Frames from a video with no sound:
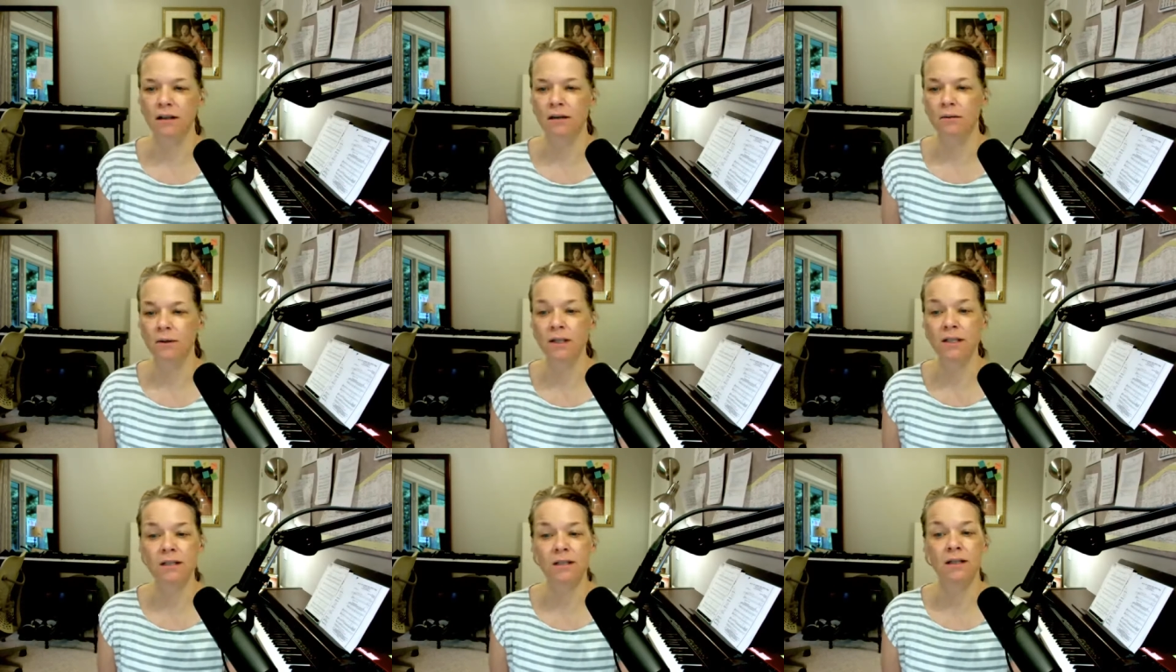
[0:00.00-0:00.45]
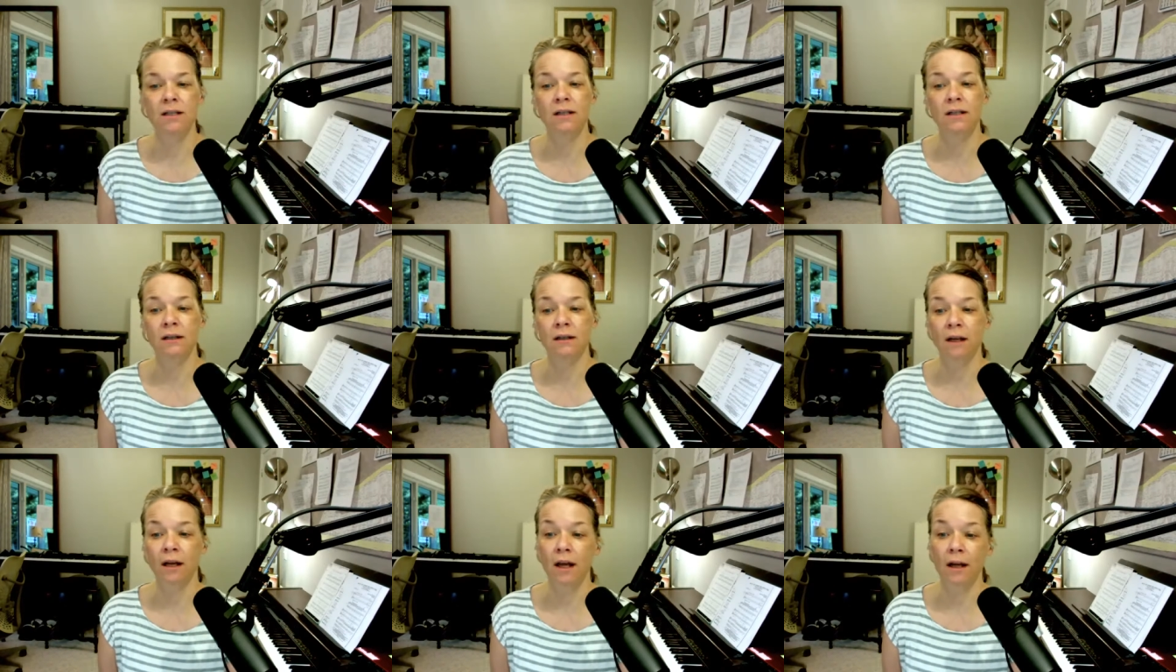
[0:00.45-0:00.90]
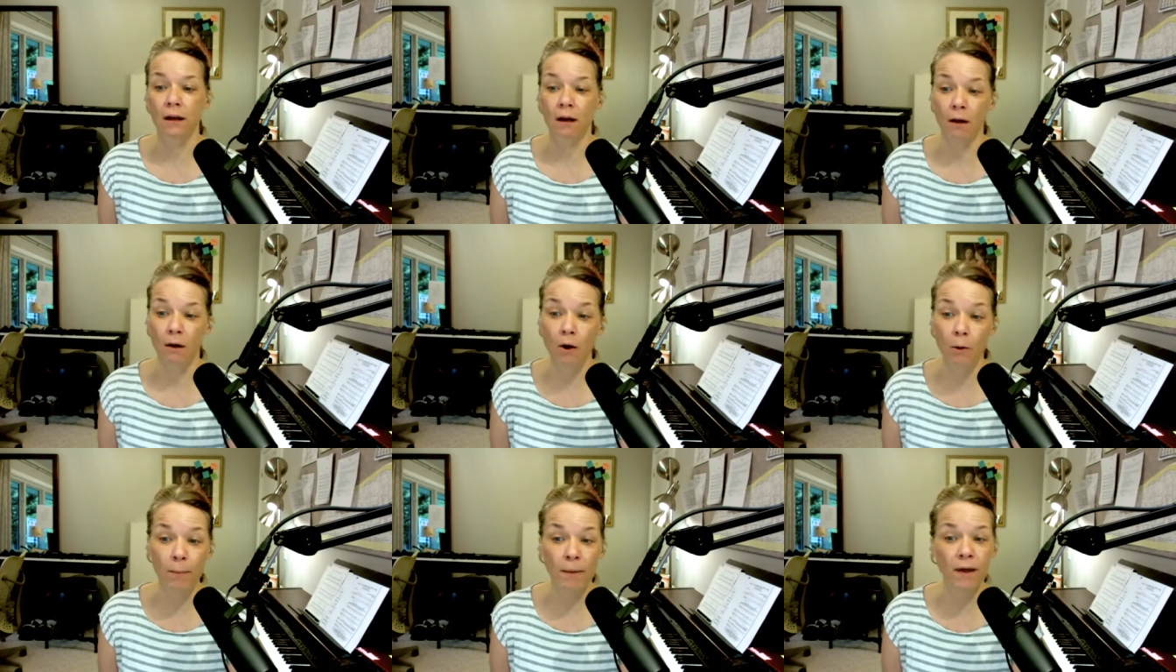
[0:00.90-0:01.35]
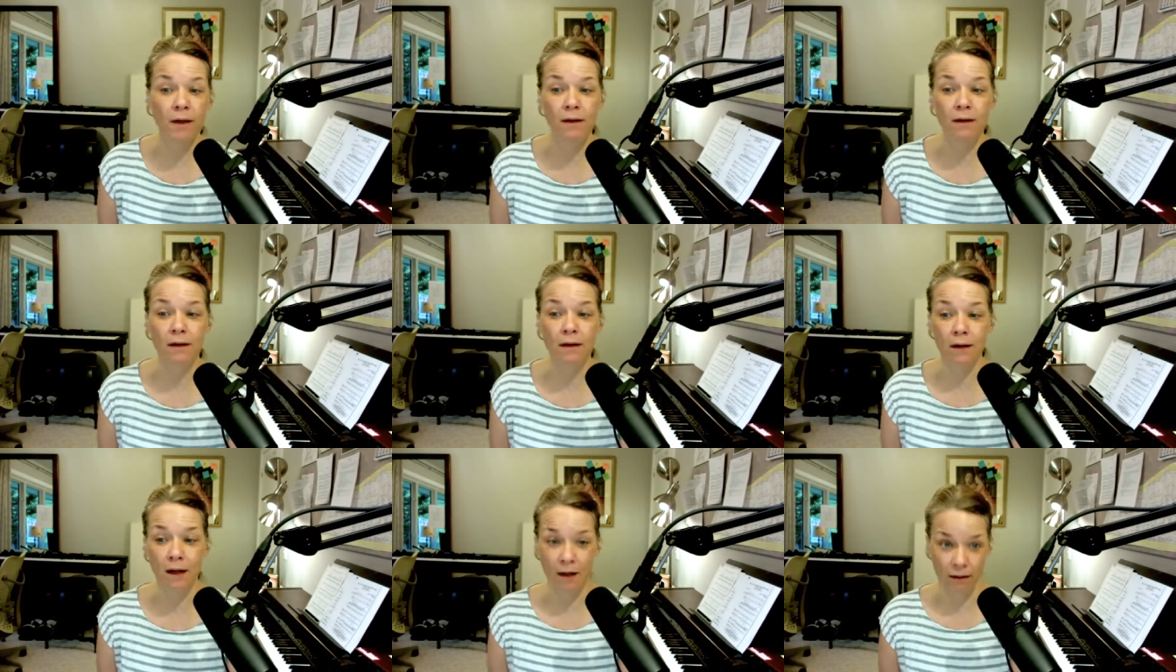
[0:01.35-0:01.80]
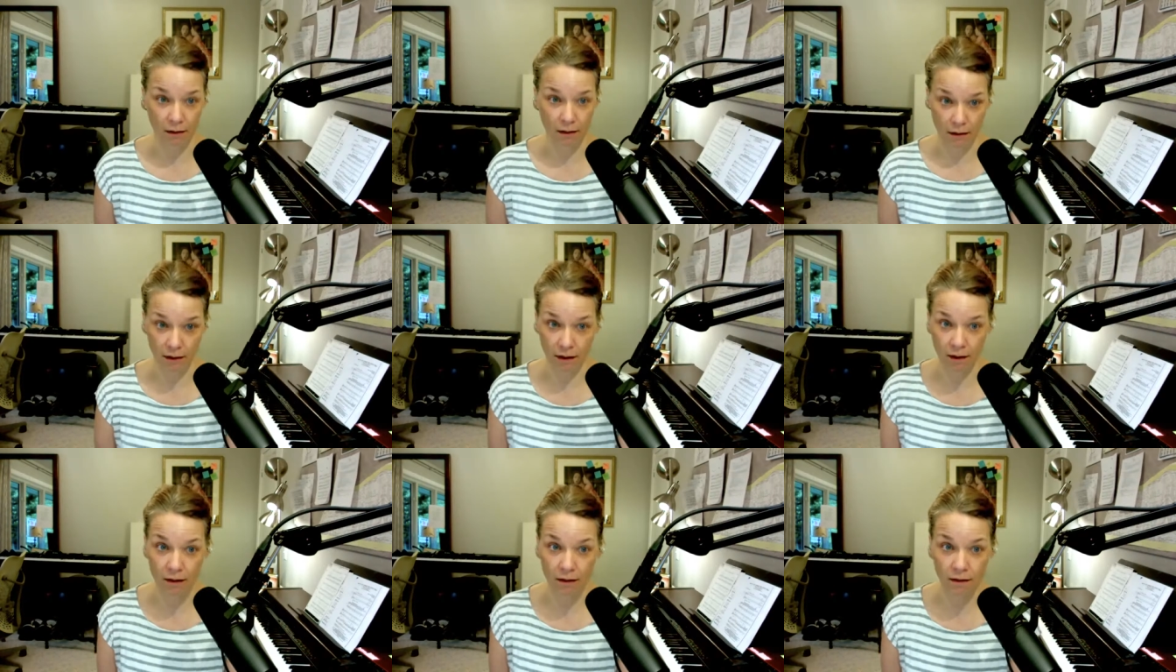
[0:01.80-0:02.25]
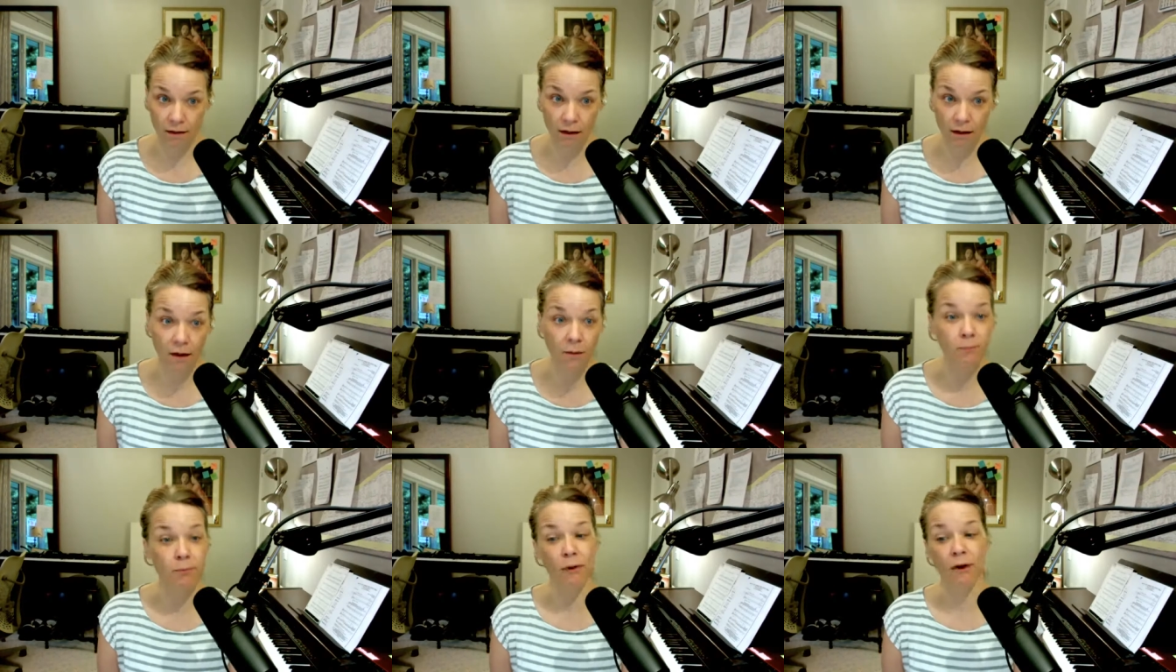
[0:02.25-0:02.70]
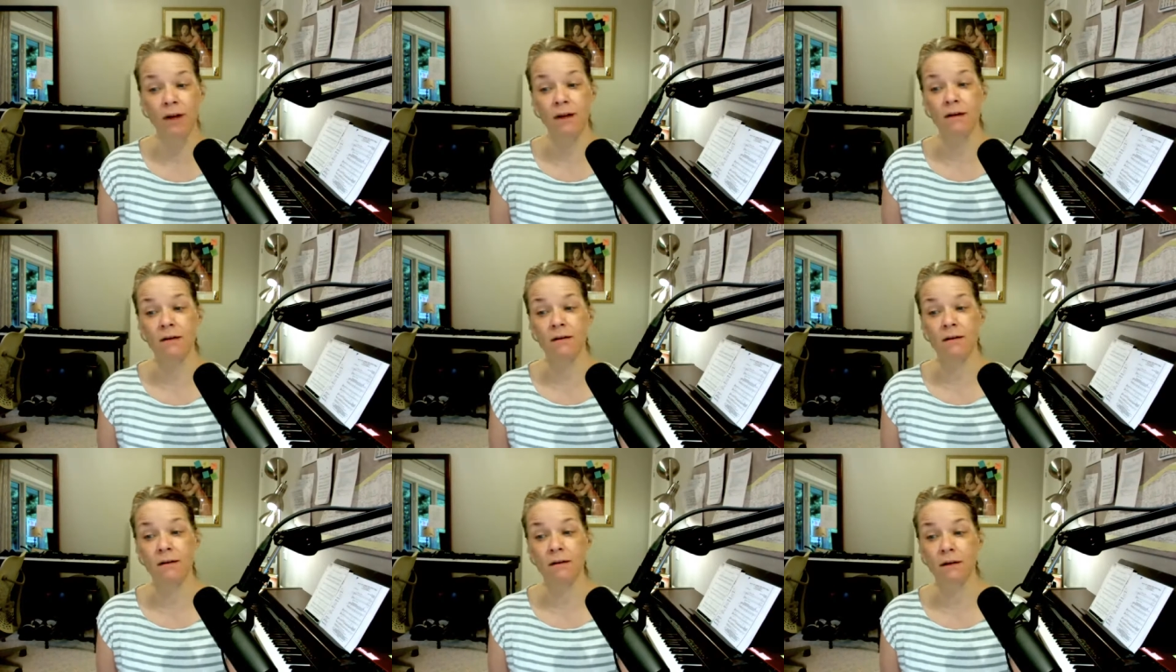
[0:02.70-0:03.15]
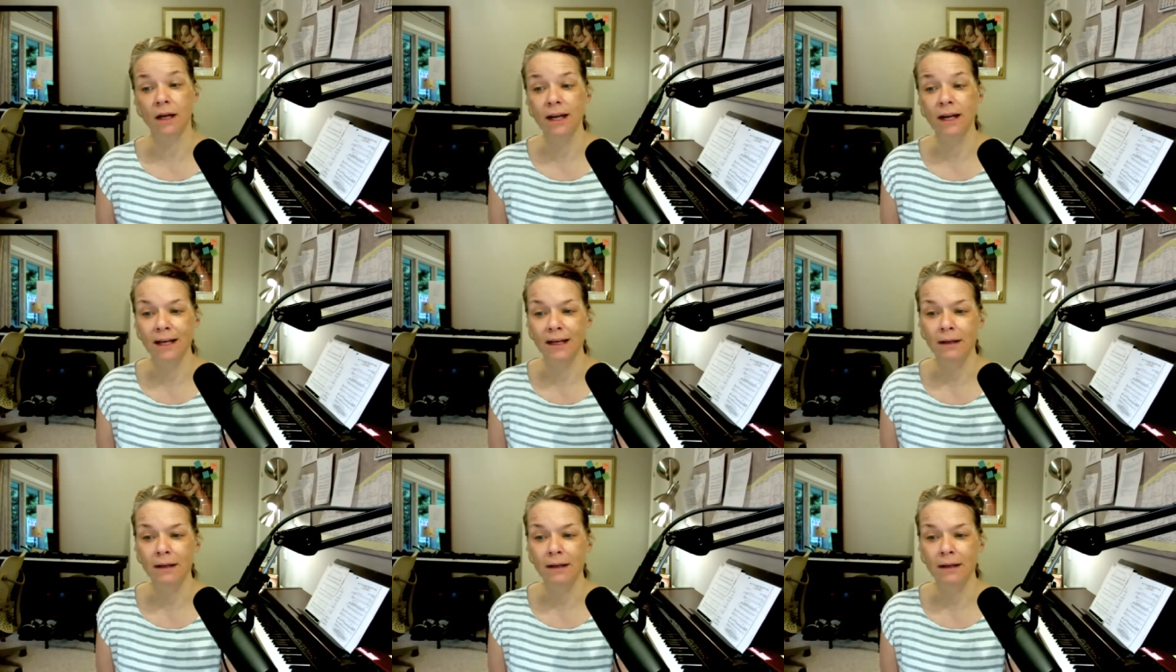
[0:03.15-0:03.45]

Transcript: Listen and hoping and thinking and praying,